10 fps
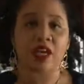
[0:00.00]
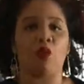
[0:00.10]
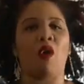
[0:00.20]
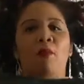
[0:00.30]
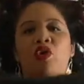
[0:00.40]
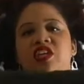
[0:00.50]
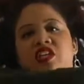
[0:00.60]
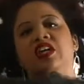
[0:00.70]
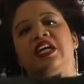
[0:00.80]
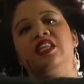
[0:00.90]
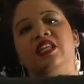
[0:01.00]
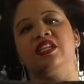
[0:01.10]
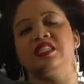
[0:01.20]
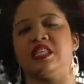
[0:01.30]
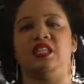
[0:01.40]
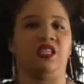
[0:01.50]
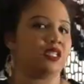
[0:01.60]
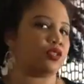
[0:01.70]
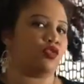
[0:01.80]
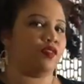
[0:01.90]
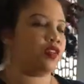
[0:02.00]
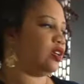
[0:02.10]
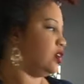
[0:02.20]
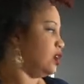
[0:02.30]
get one more year out of this, and then it's over.